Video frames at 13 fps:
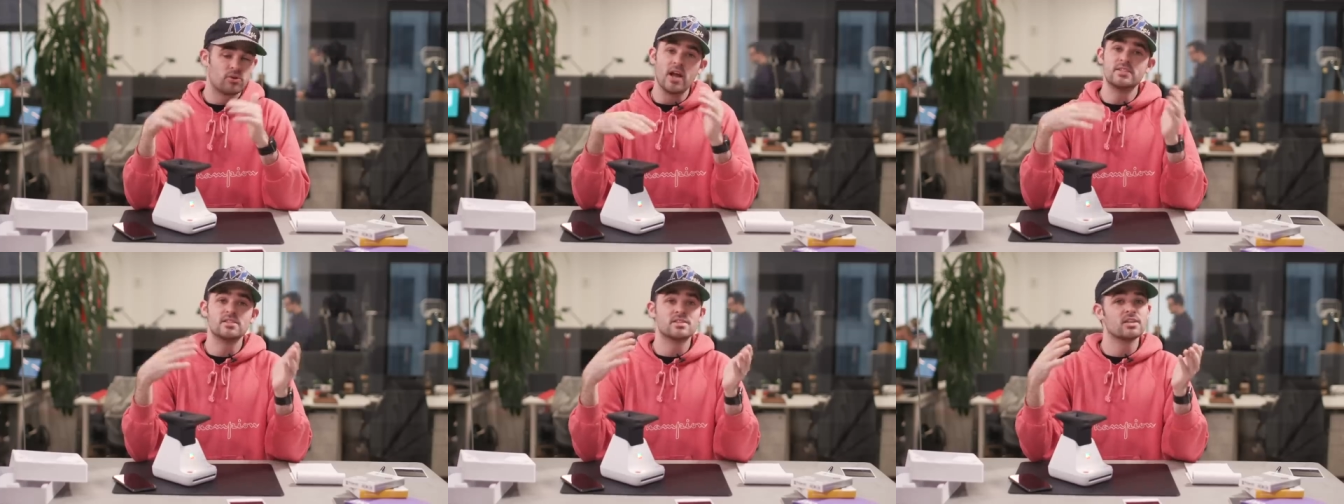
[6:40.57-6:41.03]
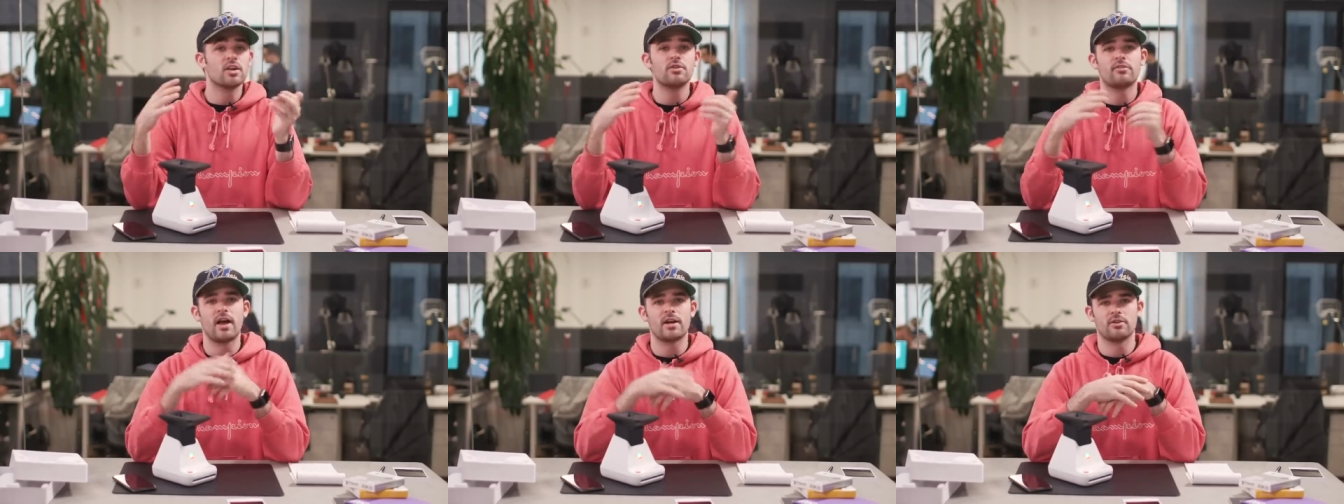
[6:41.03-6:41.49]
Price is
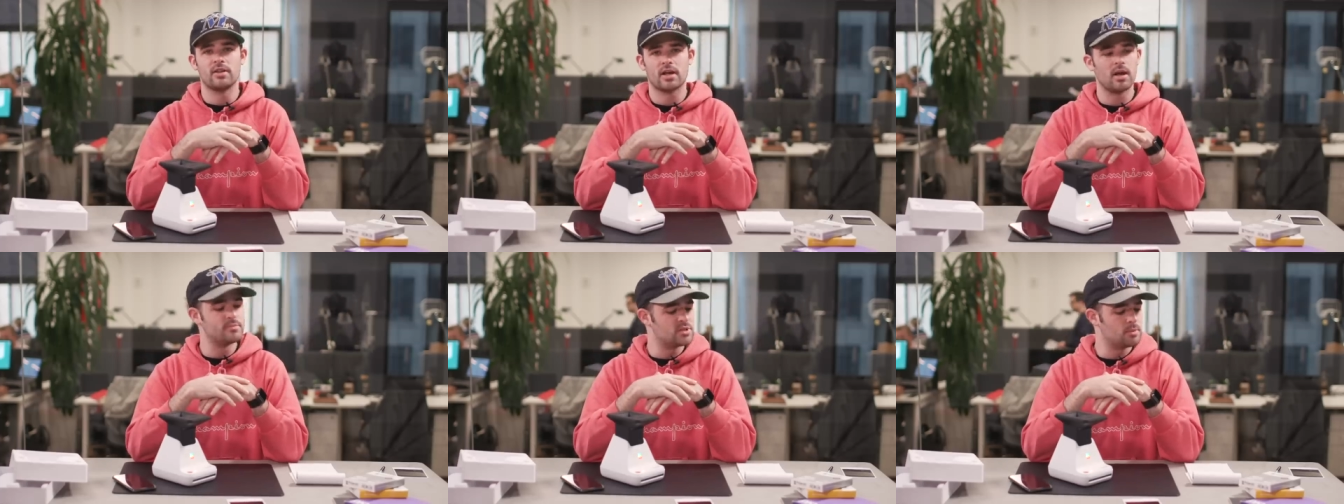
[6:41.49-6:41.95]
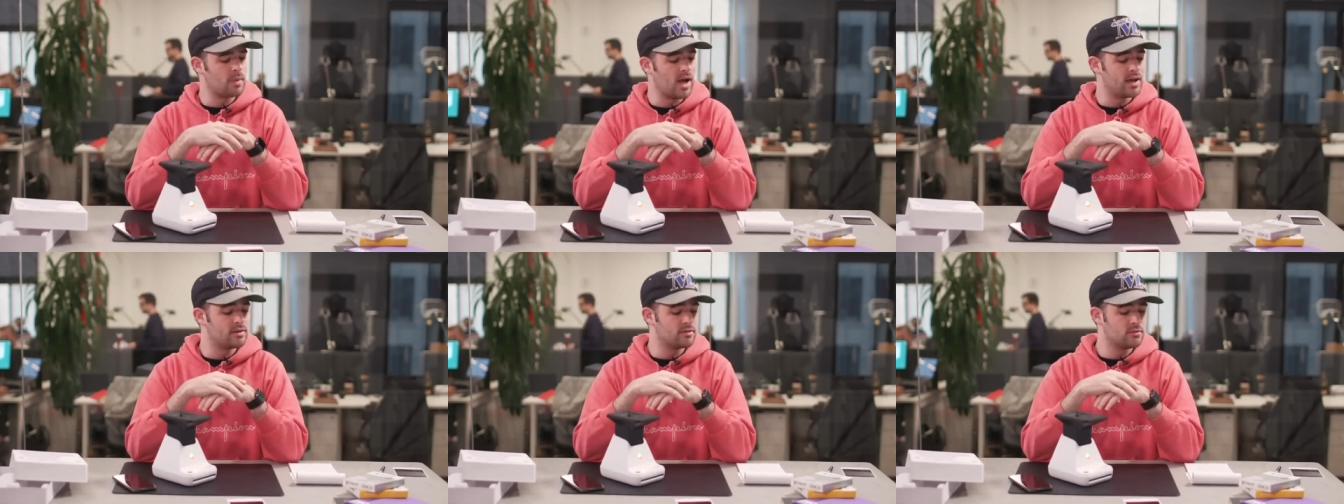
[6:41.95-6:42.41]
another factor that comes to
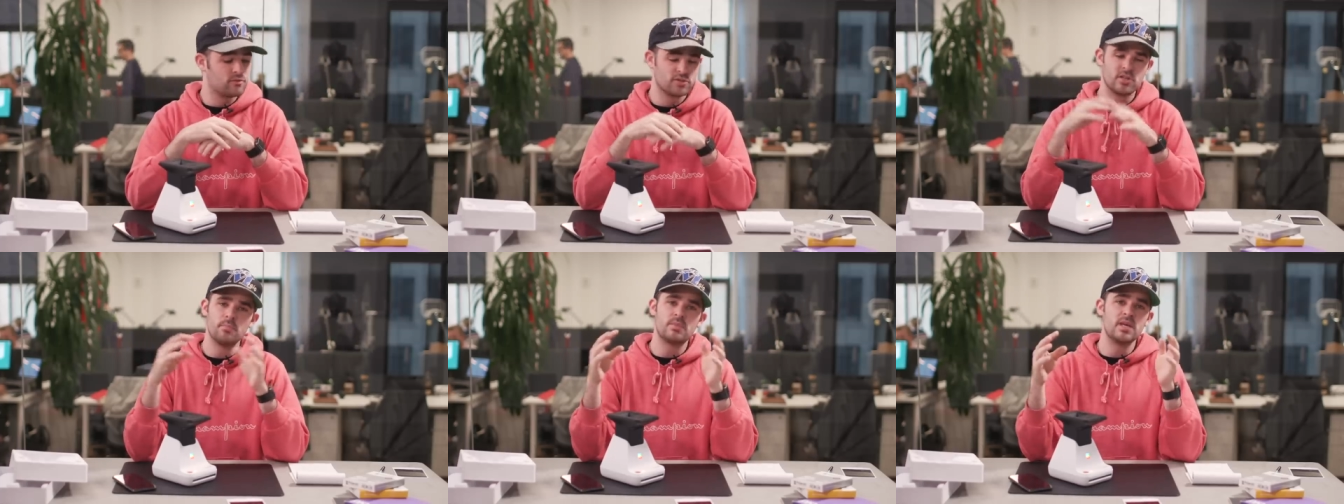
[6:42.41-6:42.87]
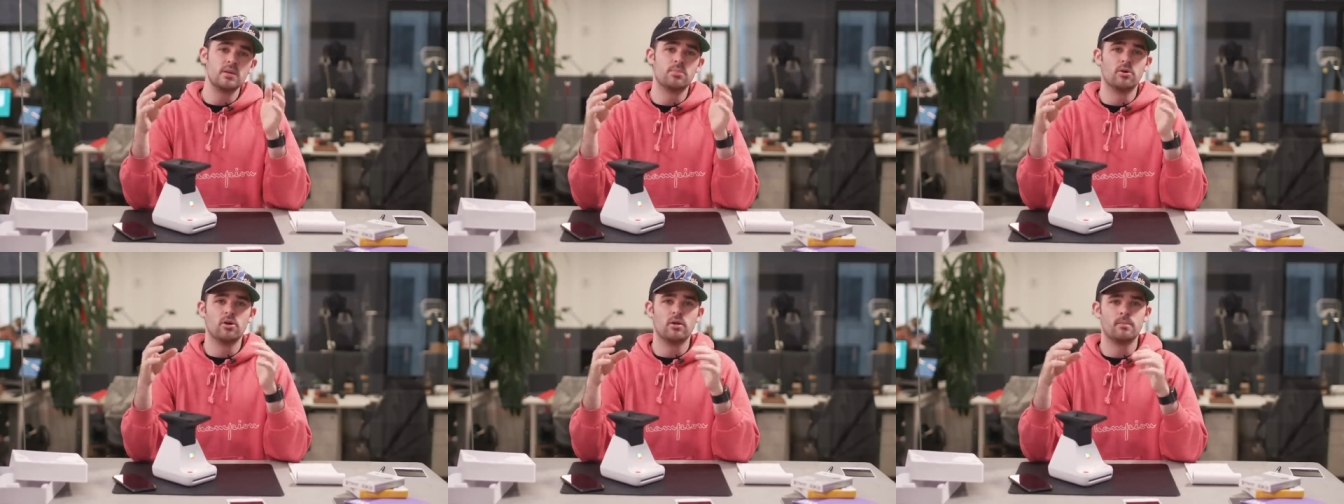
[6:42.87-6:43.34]
mind. For some
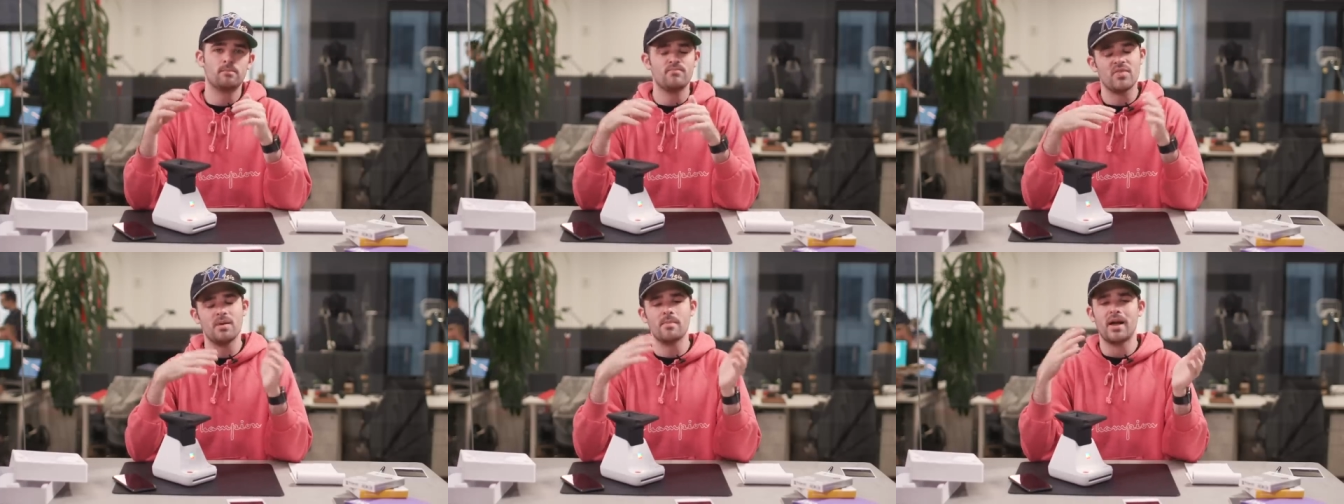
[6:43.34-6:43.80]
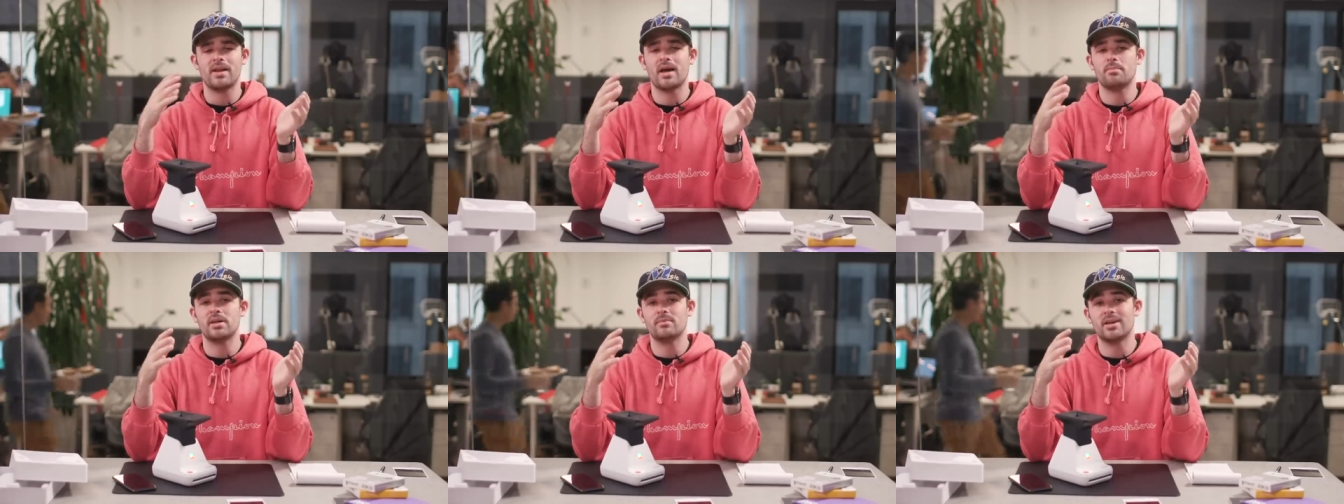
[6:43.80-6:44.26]
people, it might
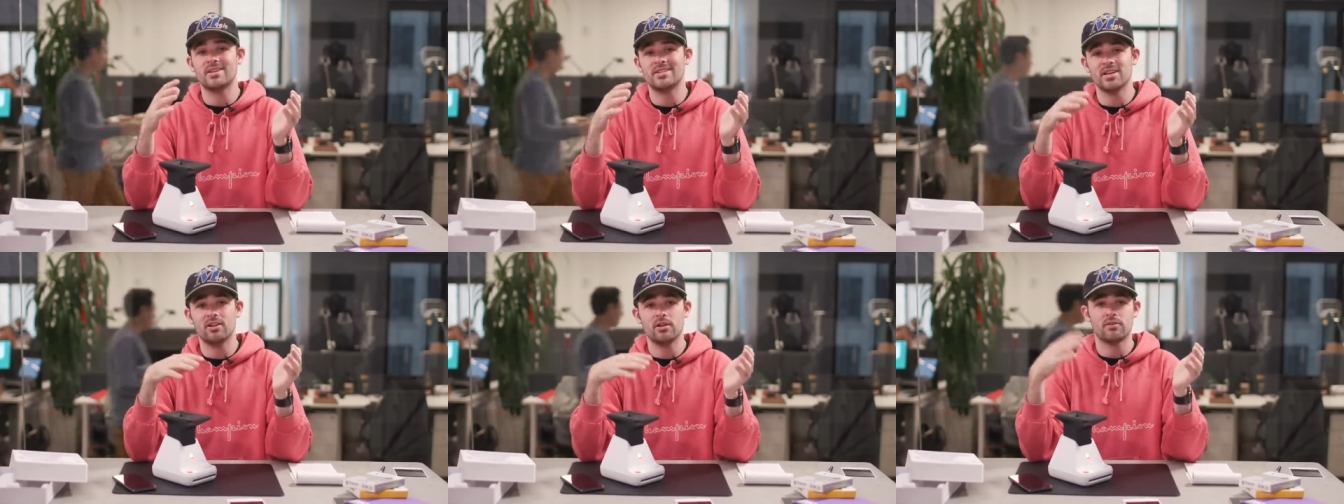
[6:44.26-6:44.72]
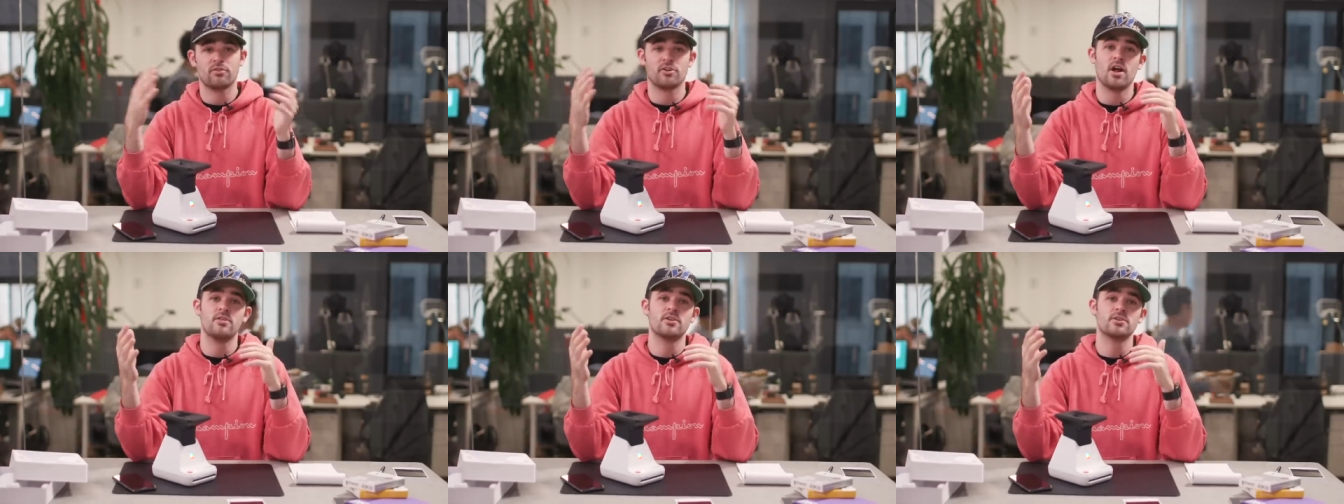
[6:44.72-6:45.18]
not be a big deal, and
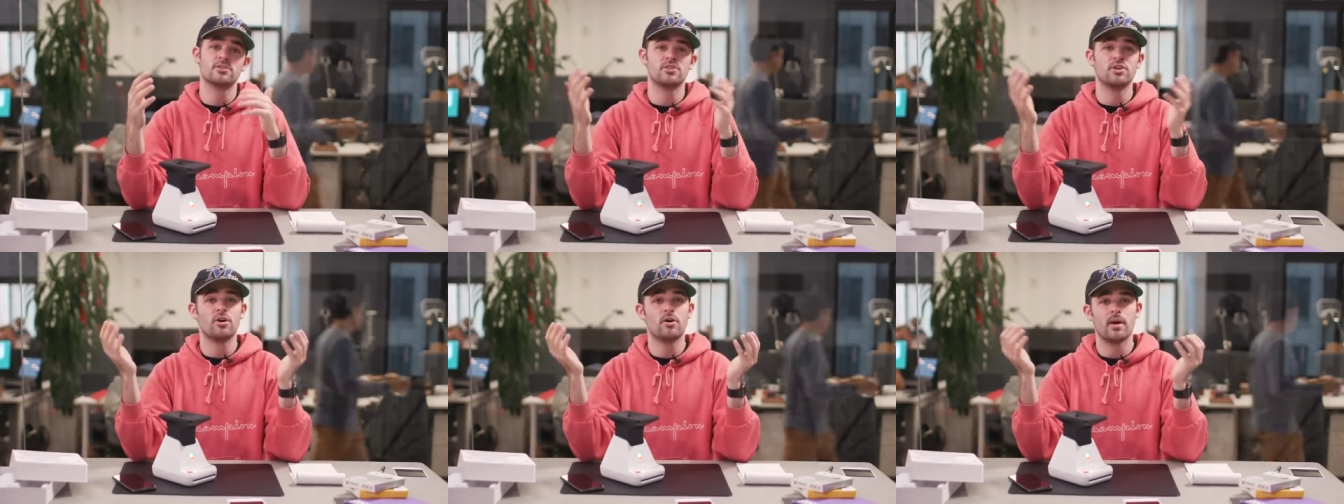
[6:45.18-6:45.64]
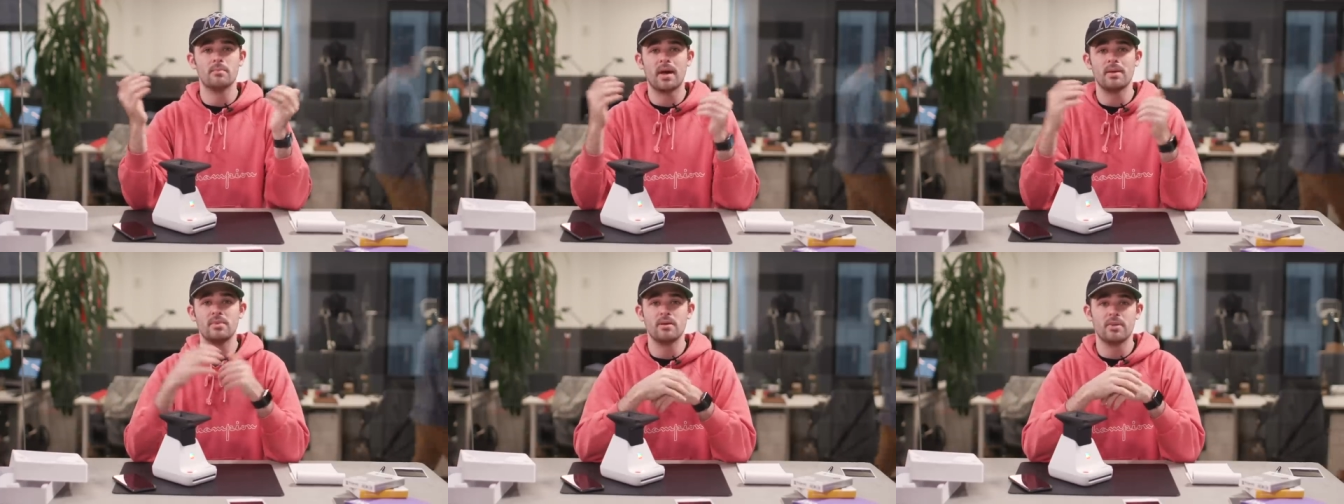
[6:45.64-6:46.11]
for others, you know, it
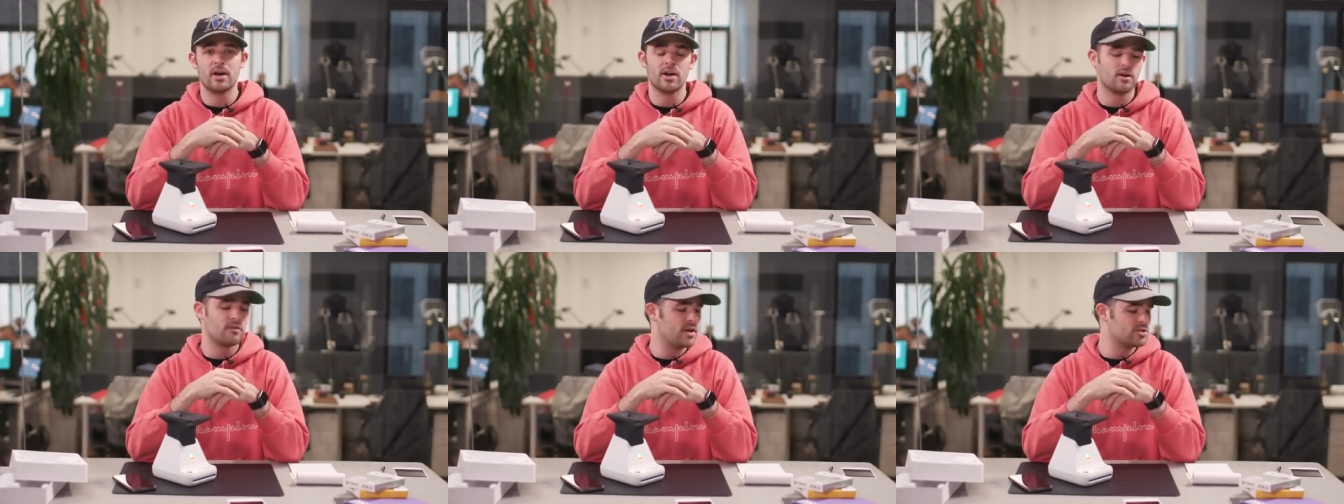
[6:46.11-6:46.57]
might be a barrier of